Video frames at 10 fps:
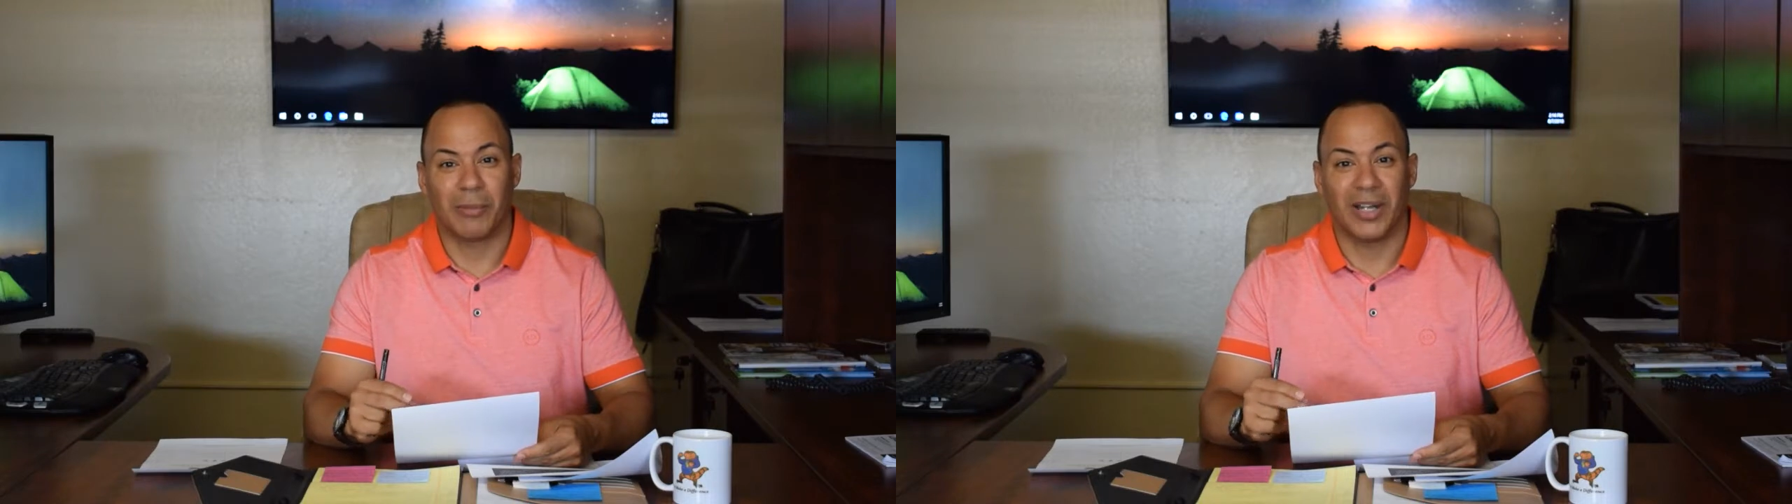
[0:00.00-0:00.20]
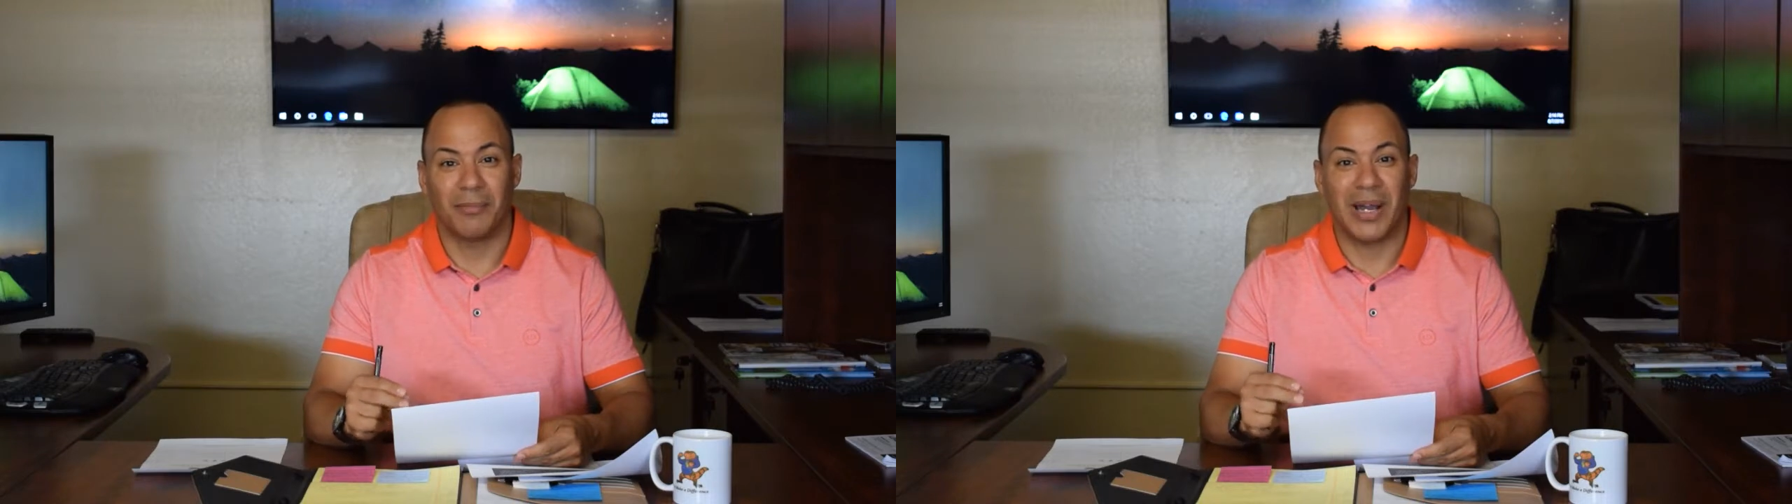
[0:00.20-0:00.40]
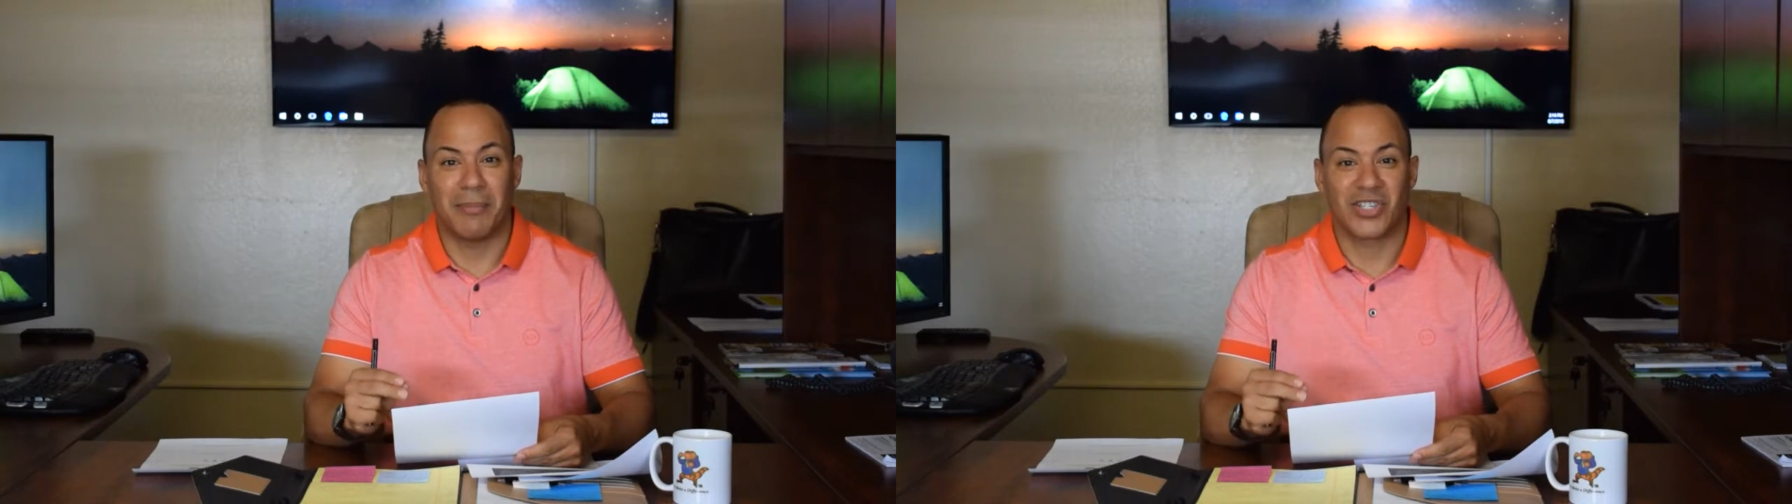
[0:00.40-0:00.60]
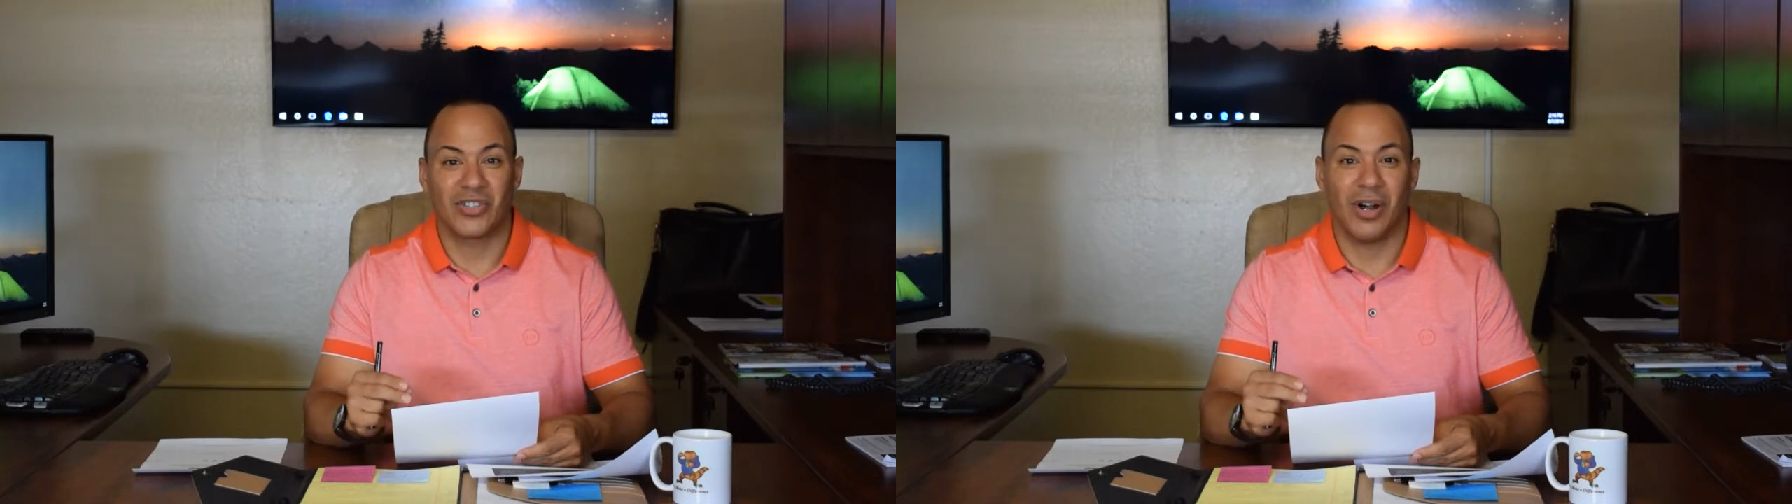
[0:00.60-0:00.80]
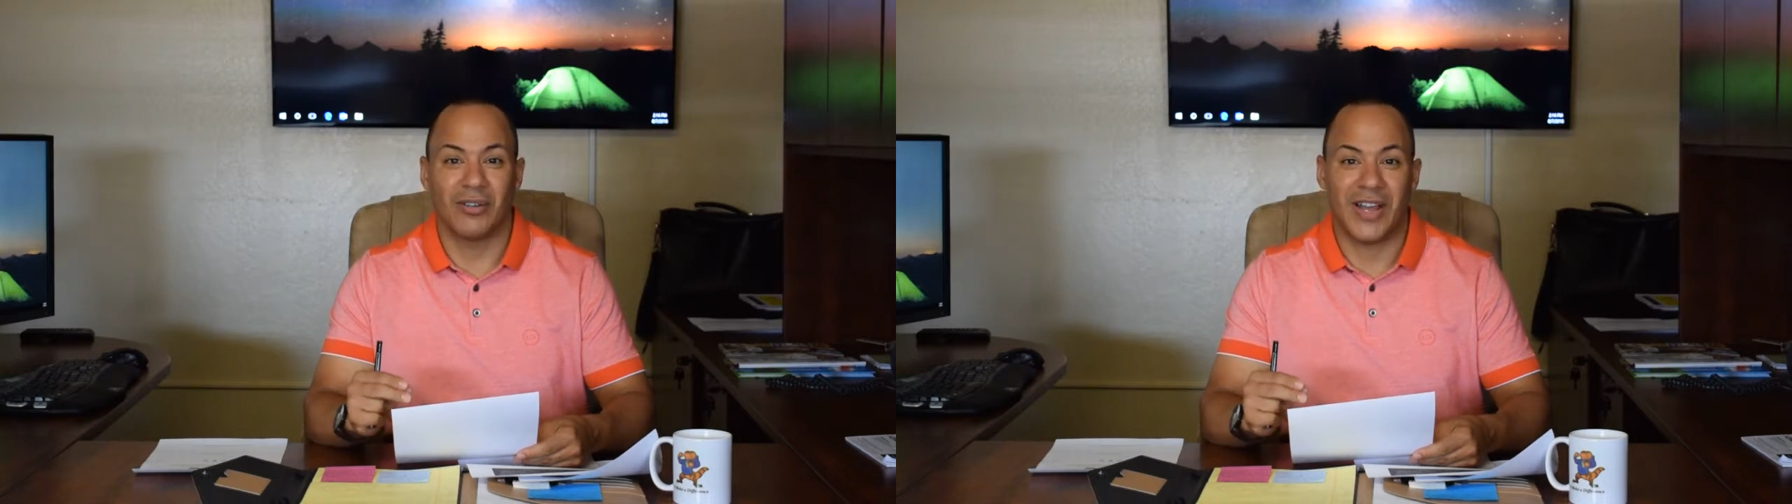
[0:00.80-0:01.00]
led by Miss
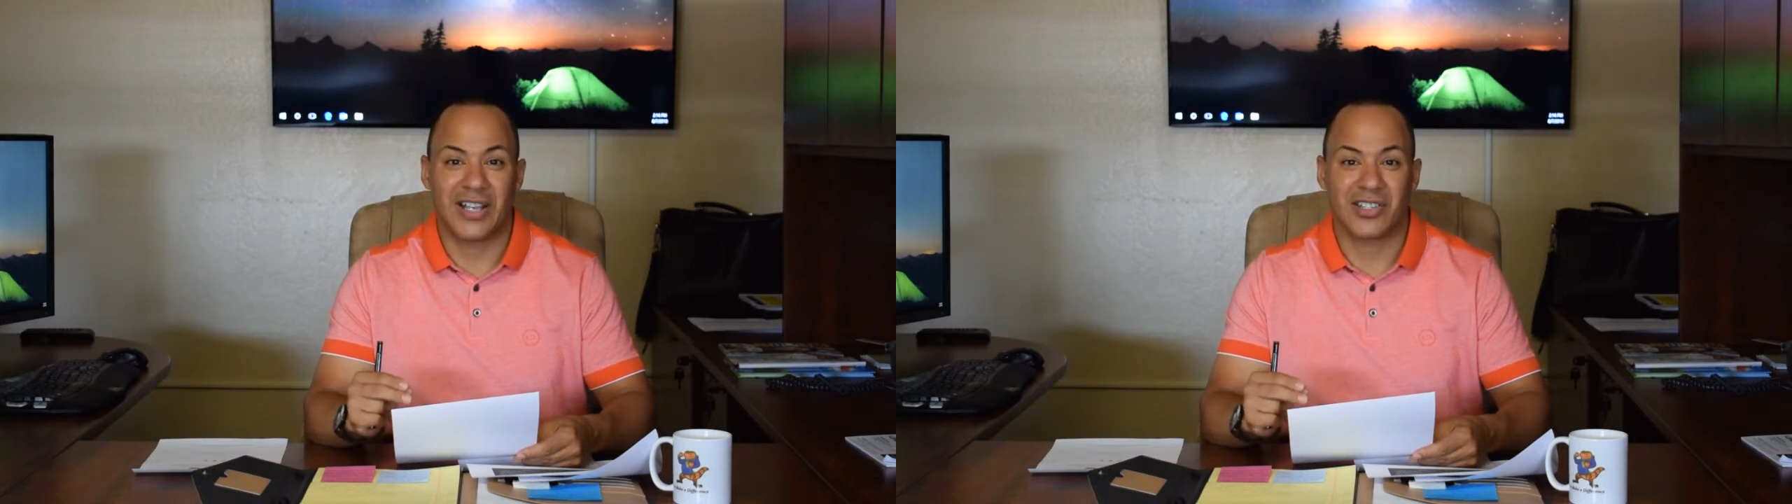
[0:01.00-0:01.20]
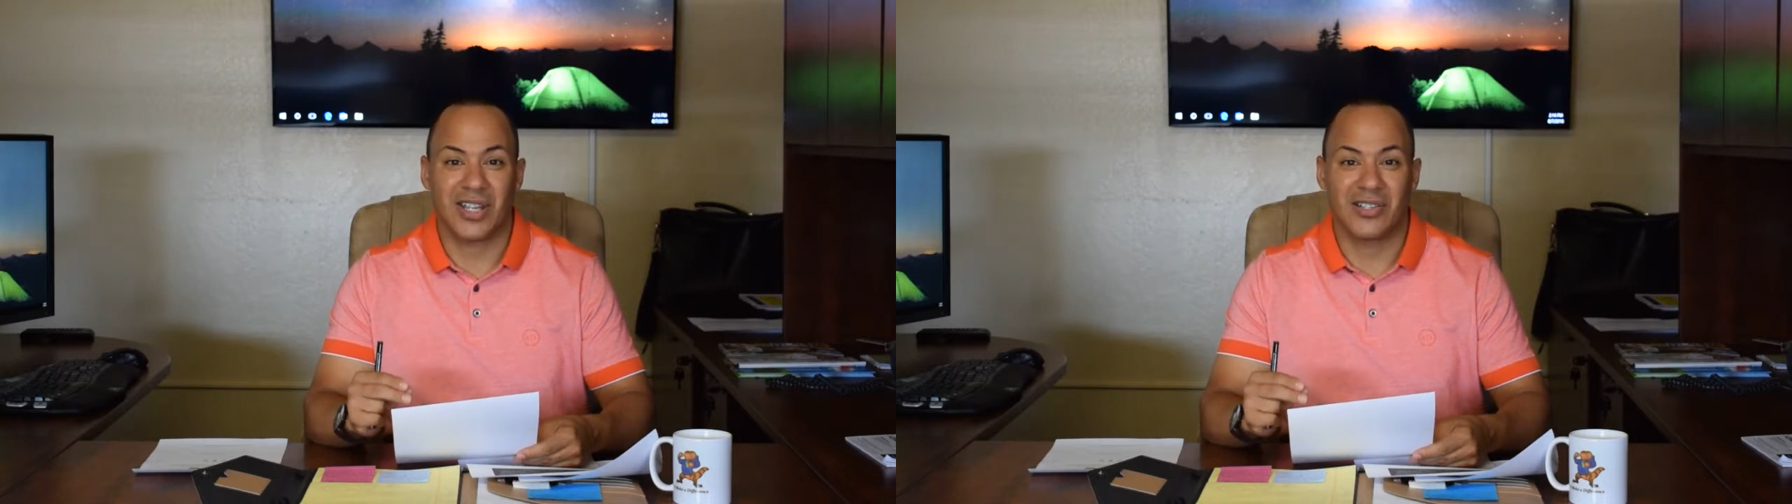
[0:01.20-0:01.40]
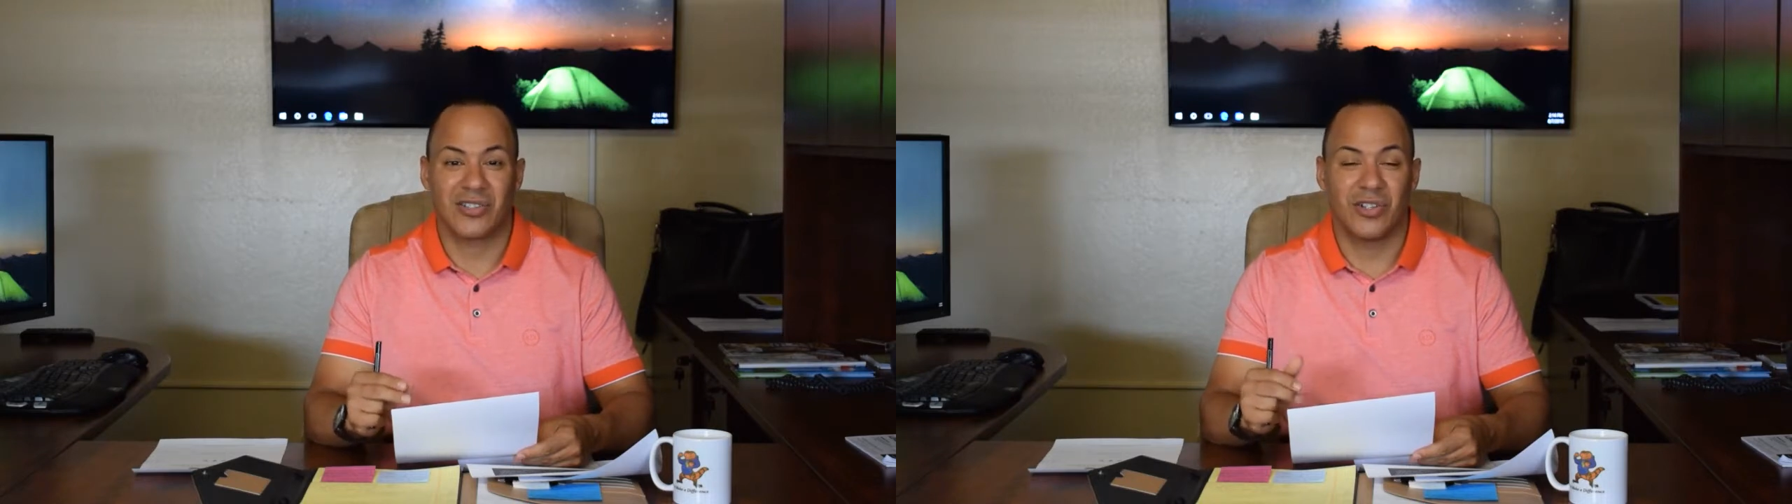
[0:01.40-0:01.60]
Dawn Vasquez,